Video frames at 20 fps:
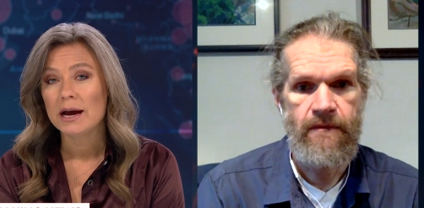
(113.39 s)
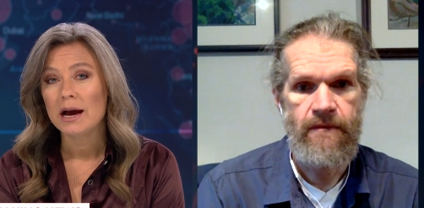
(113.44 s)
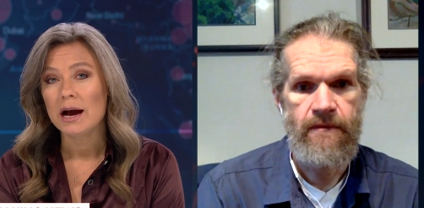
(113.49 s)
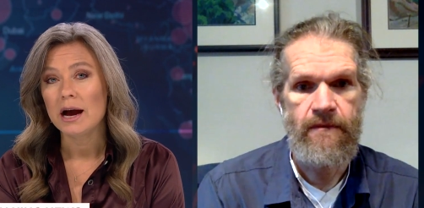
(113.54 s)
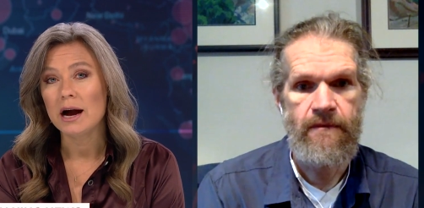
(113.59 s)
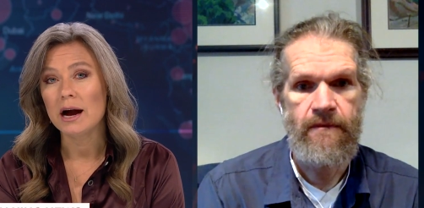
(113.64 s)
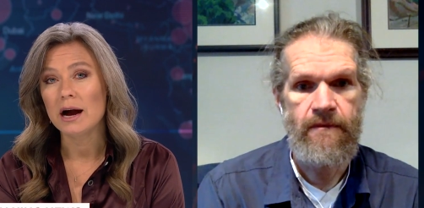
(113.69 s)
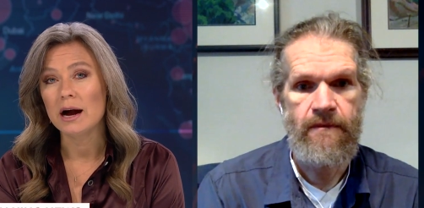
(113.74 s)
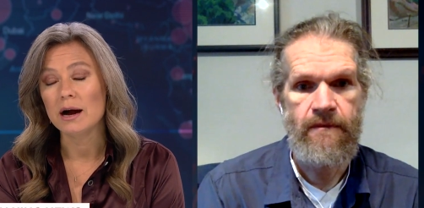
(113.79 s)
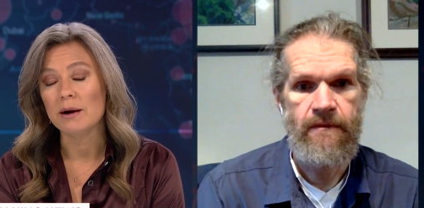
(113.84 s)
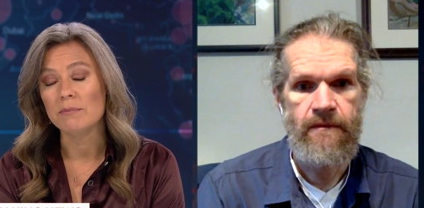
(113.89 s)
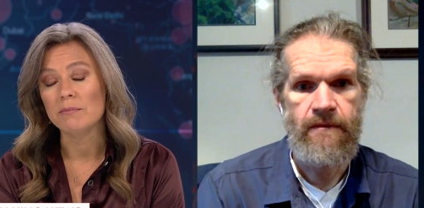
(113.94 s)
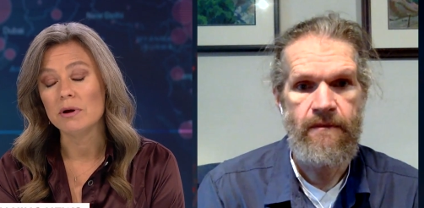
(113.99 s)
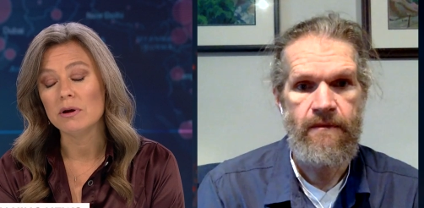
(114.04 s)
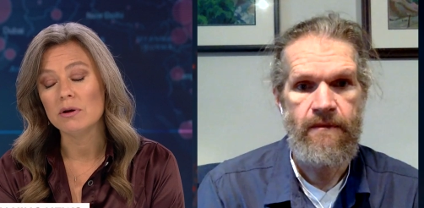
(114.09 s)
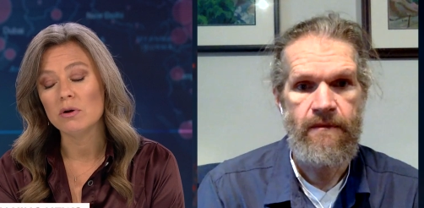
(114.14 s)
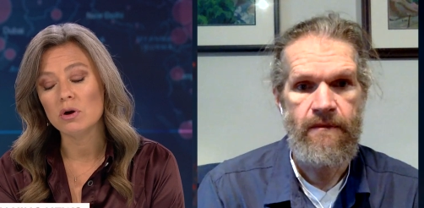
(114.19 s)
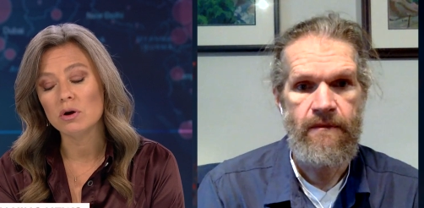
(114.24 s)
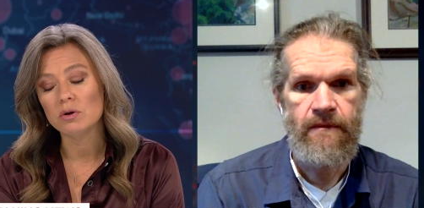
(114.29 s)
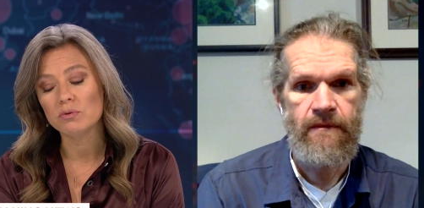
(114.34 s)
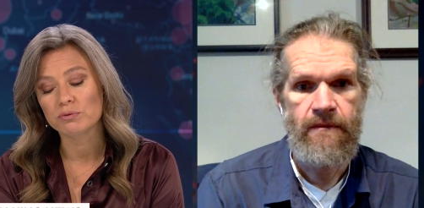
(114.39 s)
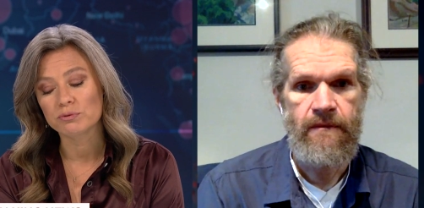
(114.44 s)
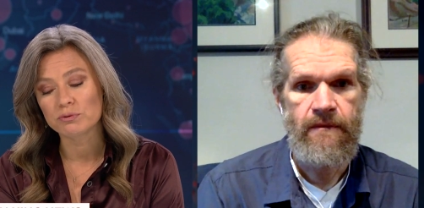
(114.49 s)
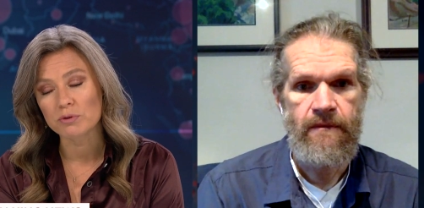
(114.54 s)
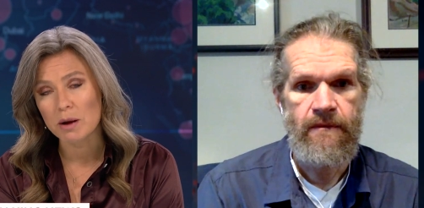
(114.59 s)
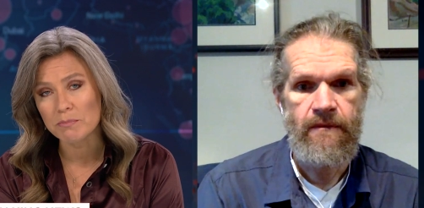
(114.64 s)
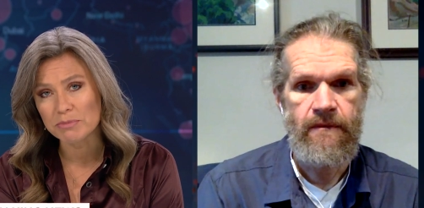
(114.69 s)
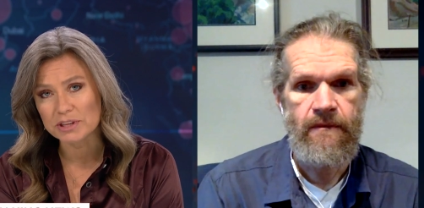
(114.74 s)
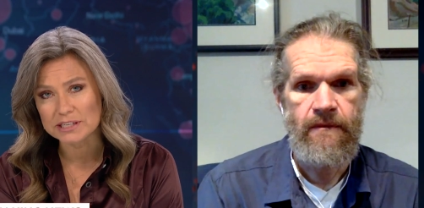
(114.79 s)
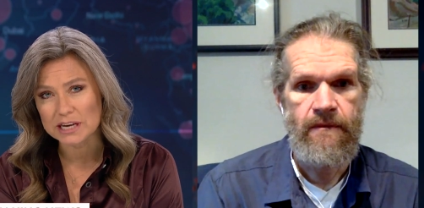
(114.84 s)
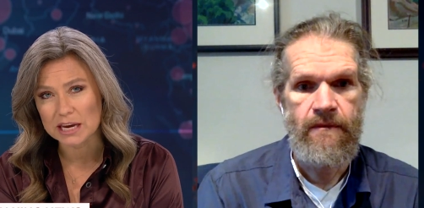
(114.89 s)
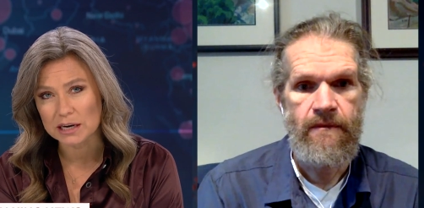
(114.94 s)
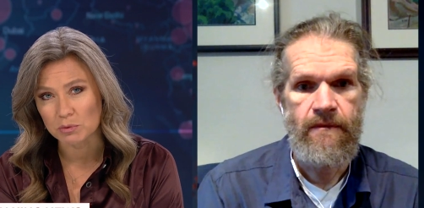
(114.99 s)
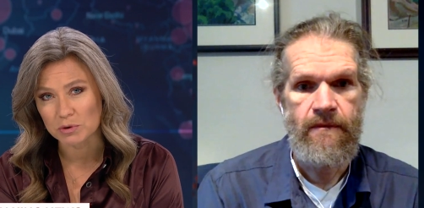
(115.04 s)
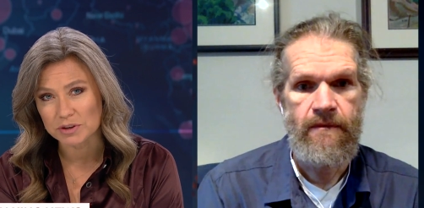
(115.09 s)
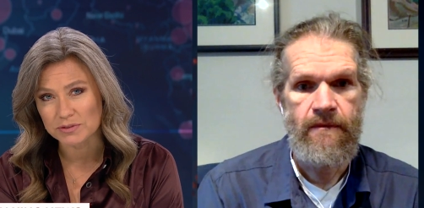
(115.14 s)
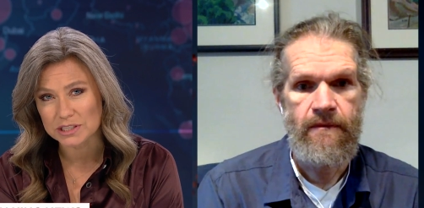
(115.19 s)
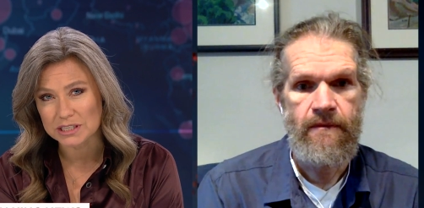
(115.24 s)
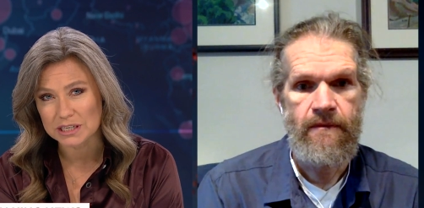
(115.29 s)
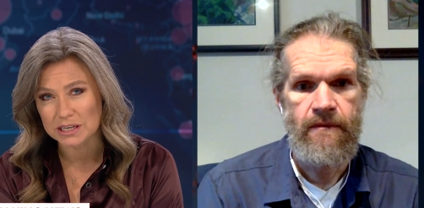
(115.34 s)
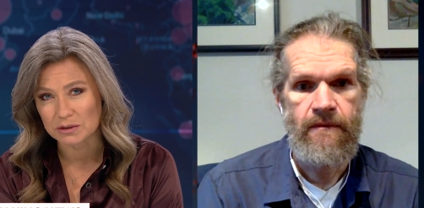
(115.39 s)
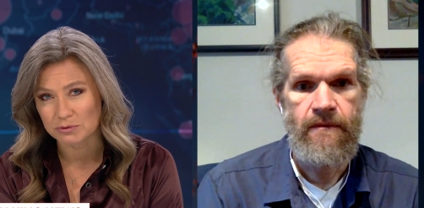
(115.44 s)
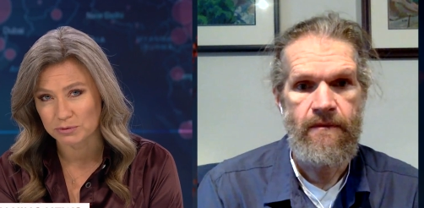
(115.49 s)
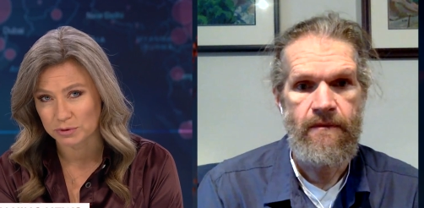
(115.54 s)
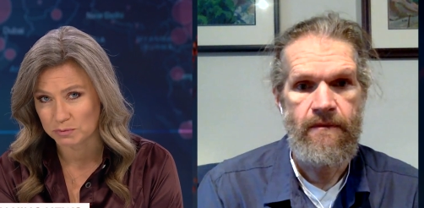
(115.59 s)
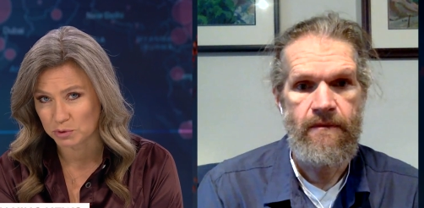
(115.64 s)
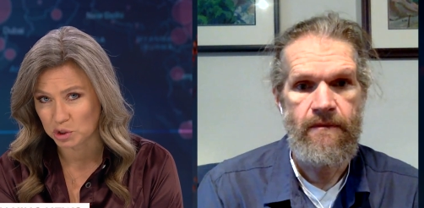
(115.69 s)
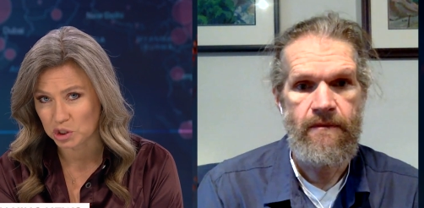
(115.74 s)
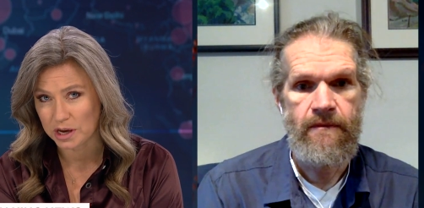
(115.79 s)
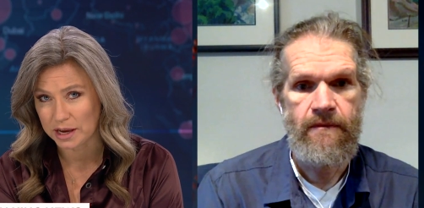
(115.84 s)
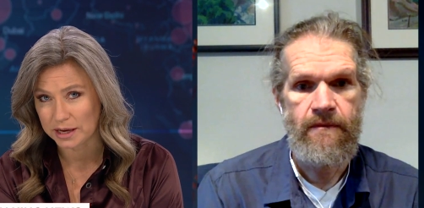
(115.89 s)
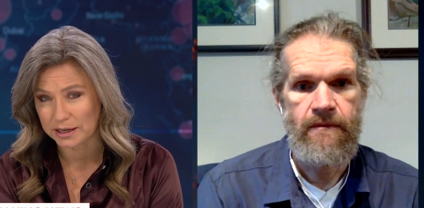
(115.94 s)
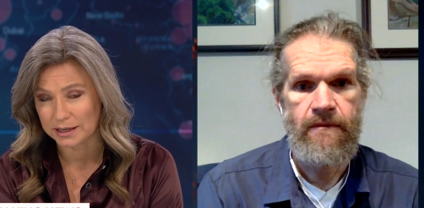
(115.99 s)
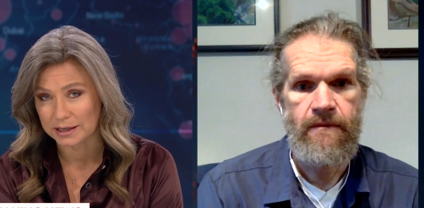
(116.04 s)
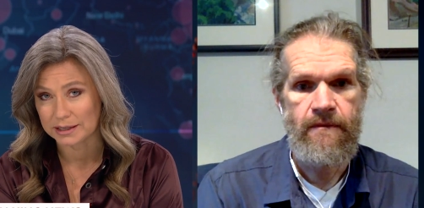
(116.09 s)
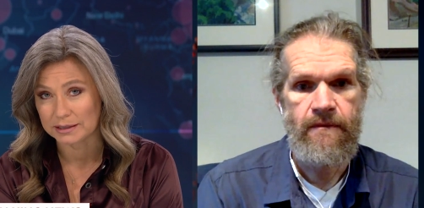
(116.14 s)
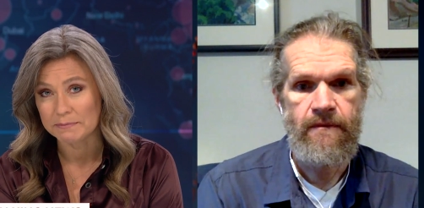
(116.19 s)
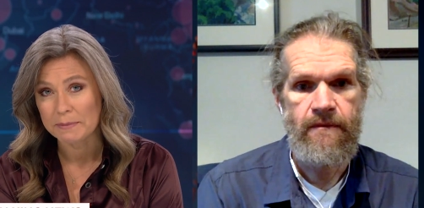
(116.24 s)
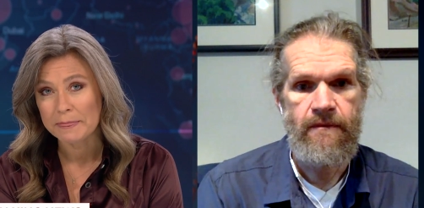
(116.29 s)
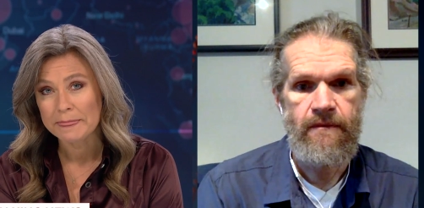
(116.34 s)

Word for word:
Speaker 1: Um, from the data we've seen from China,